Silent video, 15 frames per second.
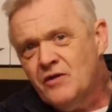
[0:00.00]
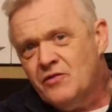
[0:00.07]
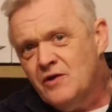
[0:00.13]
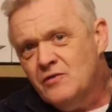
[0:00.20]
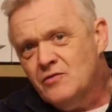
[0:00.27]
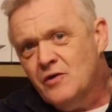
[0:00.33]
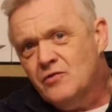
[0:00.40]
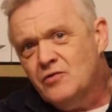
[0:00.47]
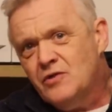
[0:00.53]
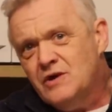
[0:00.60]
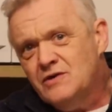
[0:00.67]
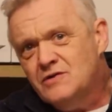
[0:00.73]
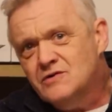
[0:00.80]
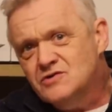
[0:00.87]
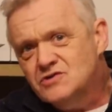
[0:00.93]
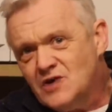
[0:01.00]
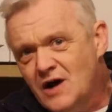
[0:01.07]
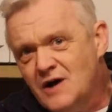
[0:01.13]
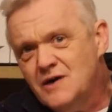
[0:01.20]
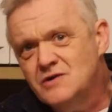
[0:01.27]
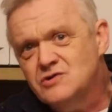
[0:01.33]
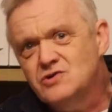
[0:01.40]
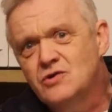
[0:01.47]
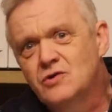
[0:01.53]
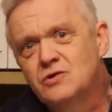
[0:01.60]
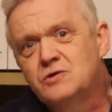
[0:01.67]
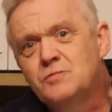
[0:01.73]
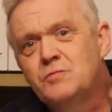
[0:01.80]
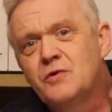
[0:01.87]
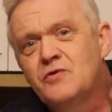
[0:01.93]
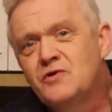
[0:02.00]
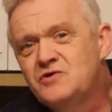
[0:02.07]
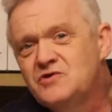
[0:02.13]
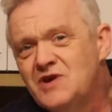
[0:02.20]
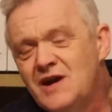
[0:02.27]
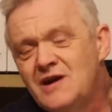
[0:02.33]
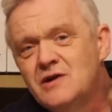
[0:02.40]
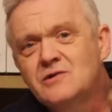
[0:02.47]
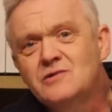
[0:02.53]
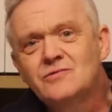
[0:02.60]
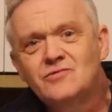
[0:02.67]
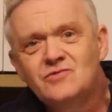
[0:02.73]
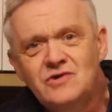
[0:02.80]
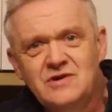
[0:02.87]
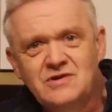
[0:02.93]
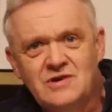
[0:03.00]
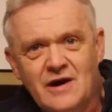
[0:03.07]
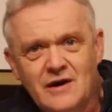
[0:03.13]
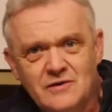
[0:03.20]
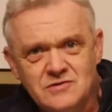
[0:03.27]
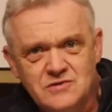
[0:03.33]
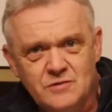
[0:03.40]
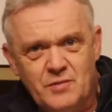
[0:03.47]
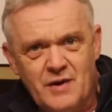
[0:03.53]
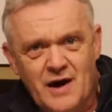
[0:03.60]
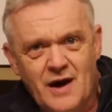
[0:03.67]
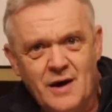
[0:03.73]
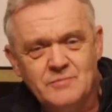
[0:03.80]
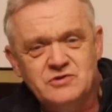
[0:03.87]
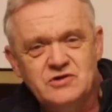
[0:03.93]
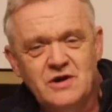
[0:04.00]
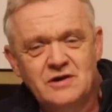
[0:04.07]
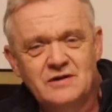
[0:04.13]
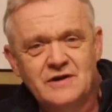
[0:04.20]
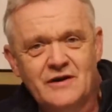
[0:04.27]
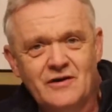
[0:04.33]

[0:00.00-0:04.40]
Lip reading: I think that the design is good, but the technical details are perhaps a